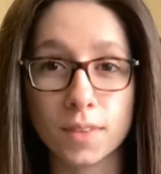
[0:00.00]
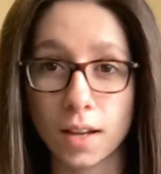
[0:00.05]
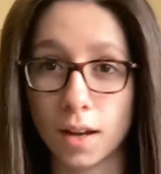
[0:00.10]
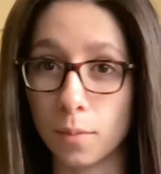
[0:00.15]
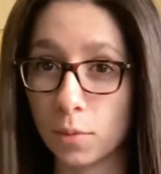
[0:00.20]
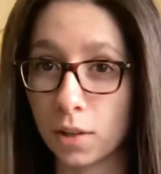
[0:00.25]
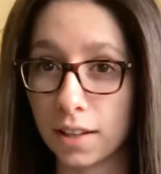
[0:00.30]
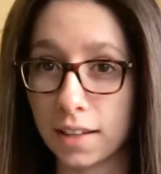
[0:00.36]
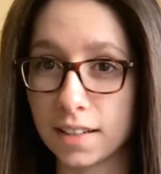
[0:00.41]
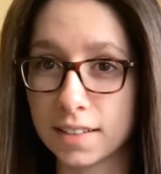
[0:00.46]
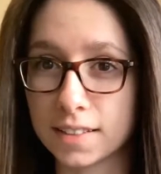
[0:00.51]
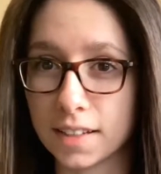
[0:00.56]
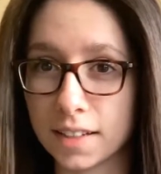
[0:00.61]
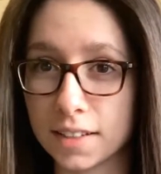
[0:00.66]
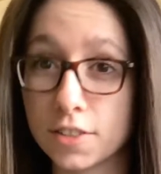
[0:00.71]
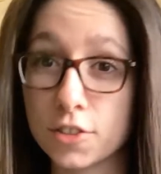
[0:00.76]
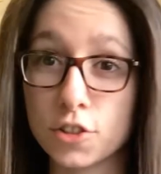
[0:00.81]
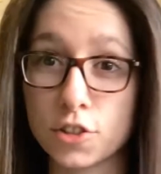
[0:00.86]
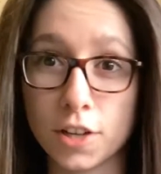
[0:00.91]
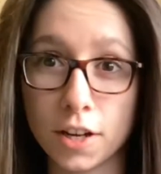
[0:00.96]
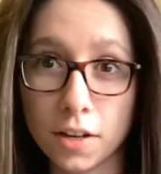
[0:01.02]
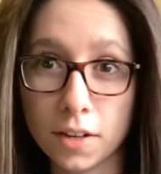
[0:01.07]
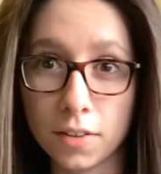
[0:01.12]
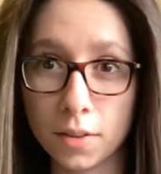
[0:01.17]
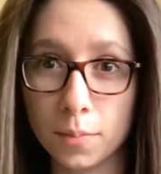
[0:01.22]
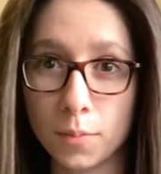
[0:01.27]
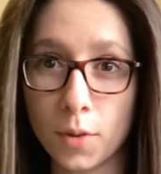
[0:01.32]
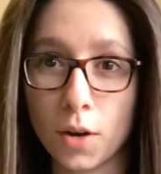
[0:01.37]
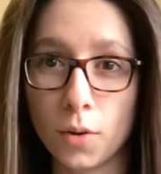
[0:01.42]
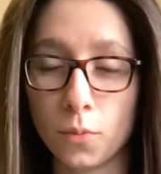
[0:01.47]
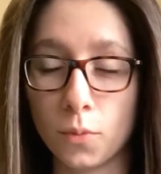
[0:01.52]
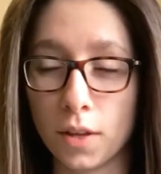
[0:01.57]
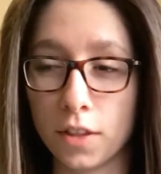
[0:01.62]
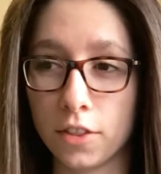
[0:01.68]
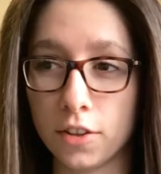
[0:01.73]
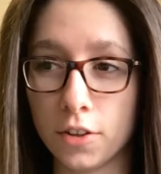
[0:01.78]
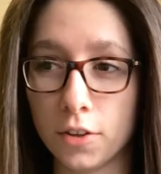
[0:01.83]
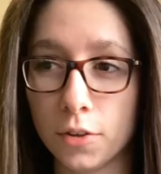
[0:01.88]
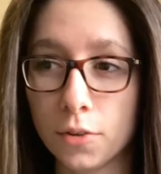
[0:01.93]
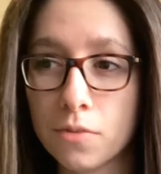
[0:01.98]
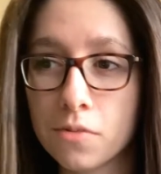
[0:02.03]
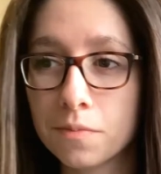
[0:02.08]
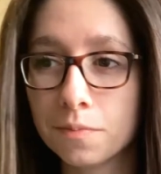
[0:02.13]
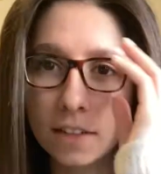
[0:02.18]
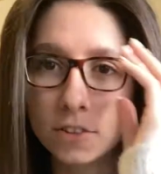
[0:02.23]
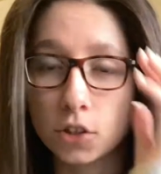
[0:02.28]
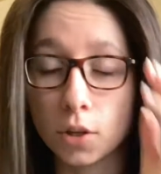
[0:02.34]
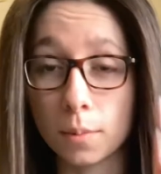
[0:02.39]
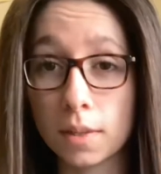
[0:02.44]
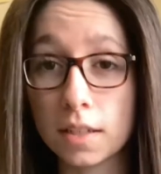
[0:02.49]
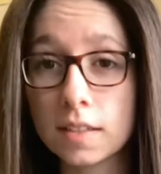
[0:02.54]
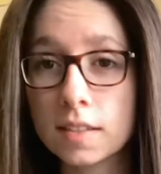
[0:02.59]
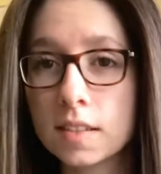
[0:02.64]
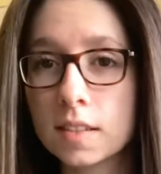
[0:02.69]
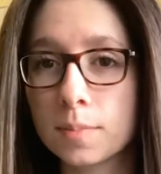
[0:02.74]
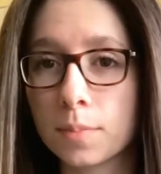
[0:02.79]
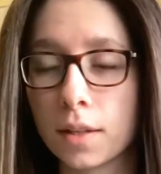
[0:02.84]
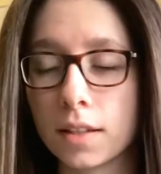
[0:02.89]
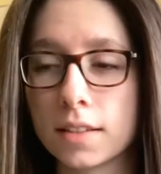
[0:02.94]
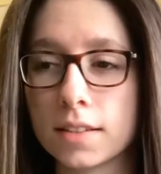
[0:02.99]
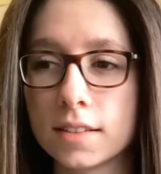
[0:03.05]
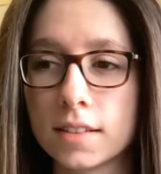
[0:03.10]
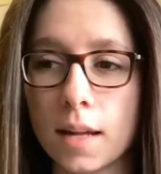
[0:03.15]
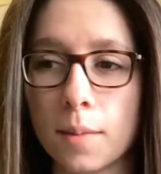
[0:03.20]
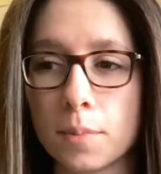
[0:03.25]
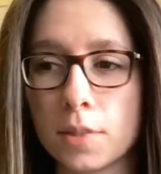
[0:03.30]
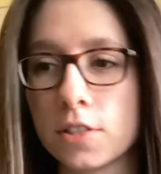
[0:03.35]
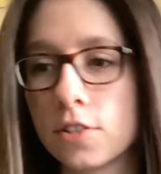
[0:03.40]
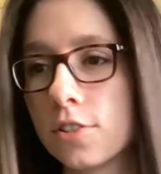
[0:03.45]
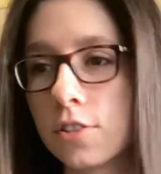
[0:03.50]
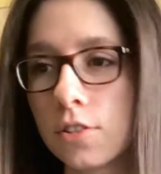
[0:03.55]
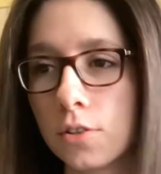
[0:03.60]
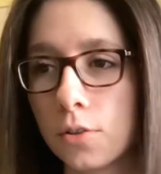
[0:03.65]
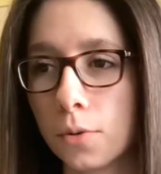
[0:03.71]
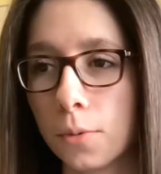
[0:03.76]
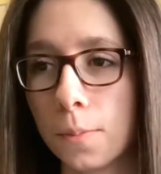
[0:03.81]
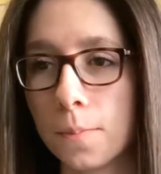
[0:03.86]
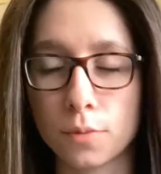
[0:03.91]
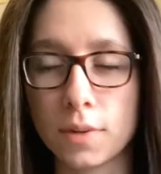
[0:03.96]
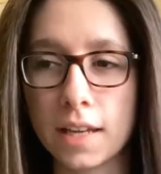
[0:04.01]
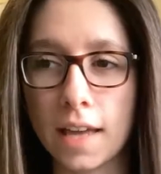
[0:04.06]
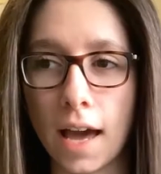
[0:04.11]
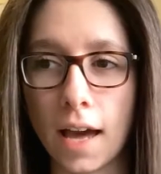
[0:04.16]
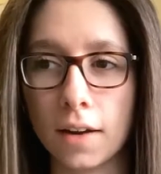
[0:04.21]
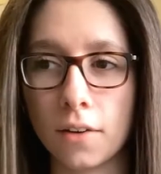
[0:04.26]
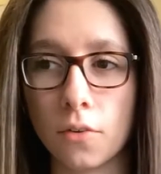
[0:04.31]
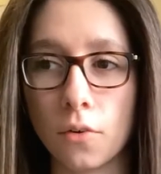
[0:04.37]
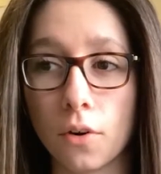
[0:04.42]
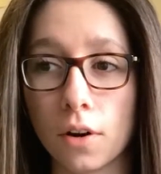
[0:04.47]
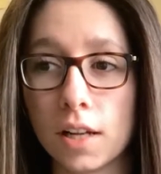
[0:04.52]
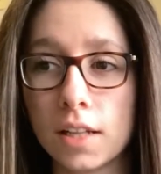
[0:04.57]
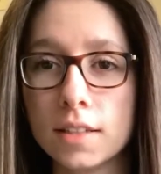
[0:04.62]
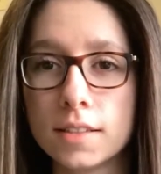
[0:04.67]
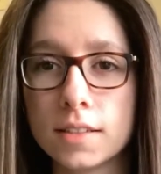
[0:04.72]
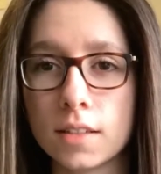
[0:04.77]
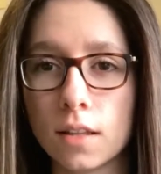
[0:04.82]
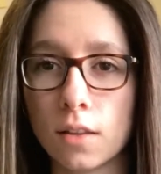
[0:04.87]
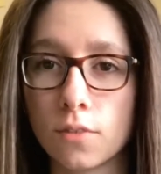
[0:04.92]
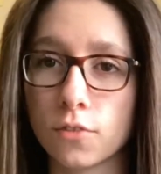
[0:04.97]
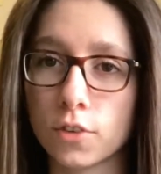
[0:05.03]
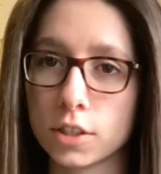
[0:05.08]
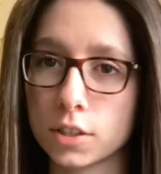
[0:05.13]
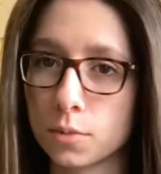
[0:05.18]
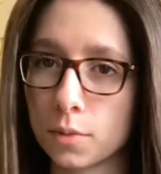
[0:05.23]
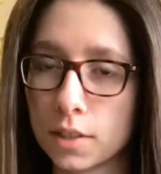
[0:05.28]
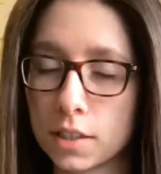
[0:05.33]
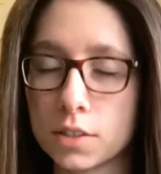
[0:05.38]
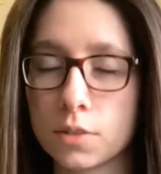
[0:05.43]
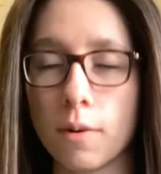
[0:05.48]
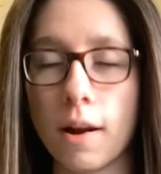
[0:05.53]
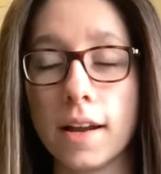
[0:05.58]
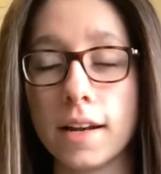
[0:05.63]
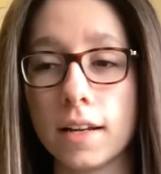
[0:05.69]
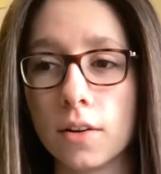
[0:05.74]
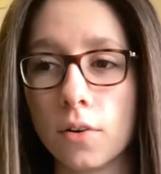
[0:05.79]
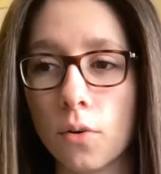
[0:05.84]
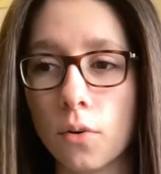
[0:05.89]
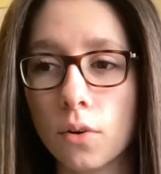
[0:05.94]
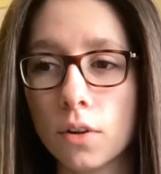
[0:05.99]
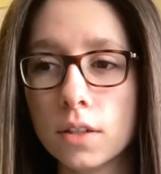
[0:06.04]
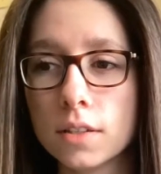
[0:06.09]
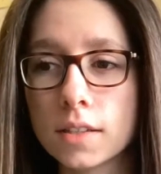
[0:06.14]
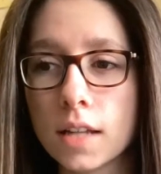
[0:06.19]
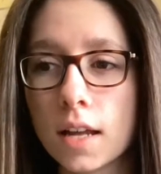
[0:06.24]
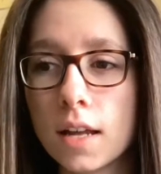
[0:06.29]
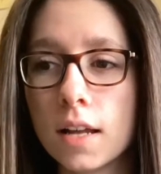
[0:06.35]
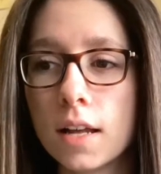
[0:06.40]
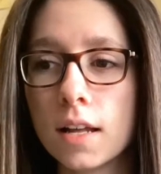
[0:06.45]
I'm really excited to share them with you. So I'm going to split this up into three categories. So the first one is writing goals.